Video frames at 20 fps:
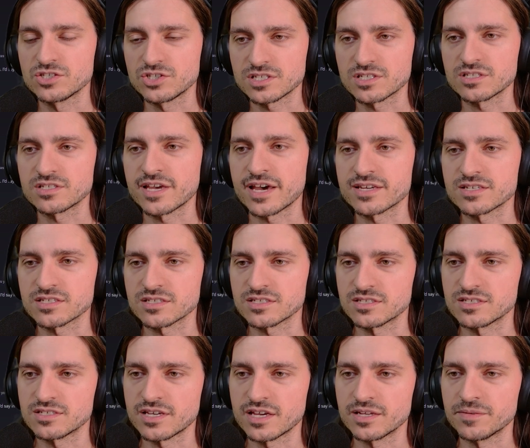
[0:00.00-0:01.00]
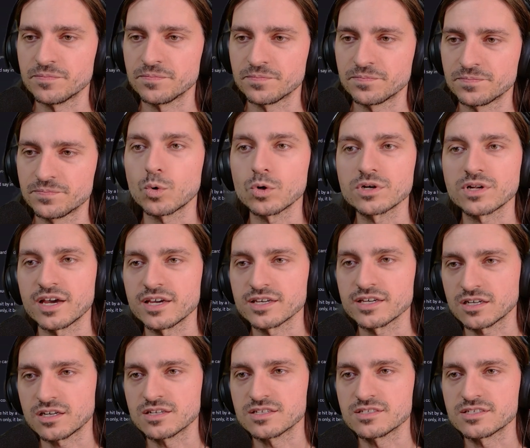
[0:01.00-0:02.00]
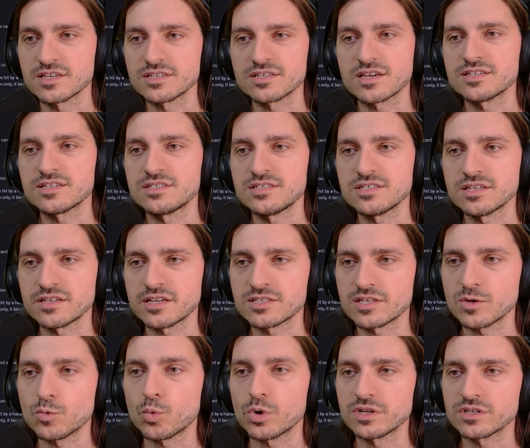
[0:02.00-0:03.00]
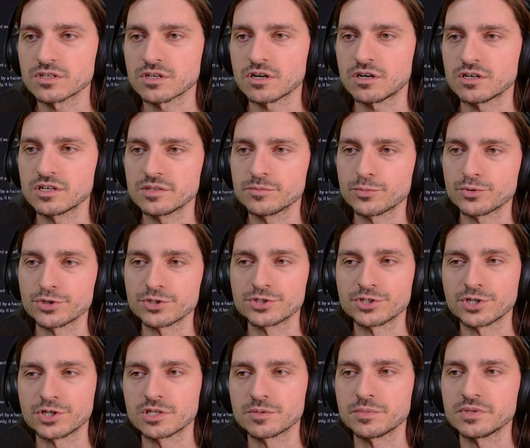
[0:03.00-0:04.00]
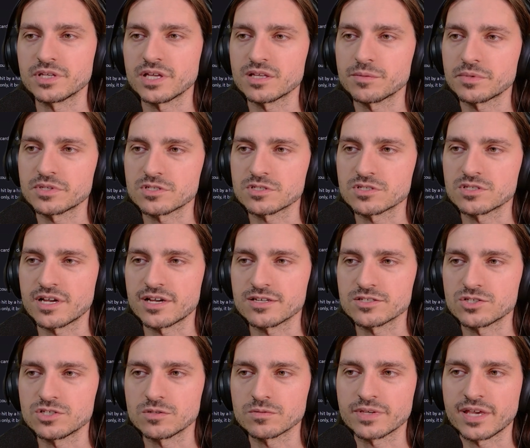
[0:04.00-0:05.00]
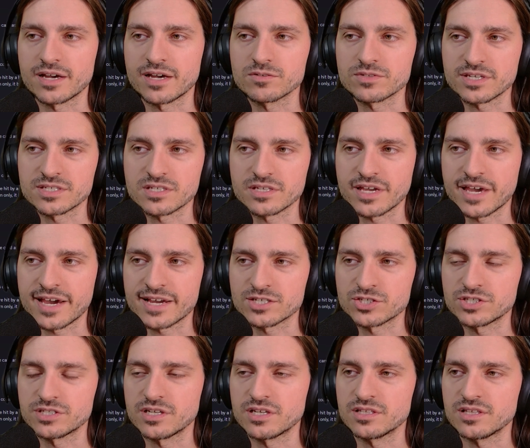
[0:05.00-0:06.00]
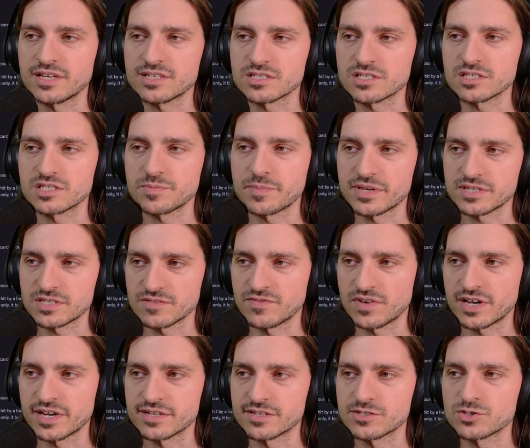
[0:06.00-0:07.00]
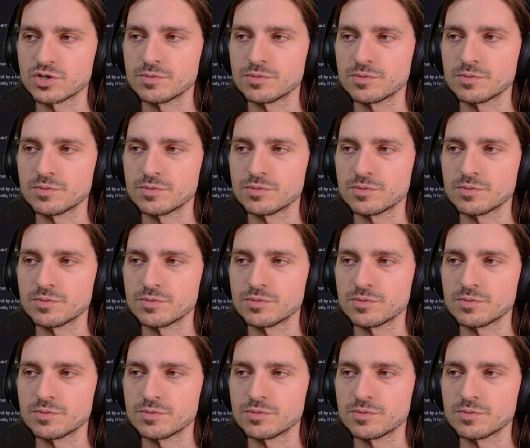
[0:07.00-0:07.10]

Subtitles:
just as Hasington said. Ward Icon says, I see it as a 1 card per turn, but the elemental styles don't count as an action unless specified.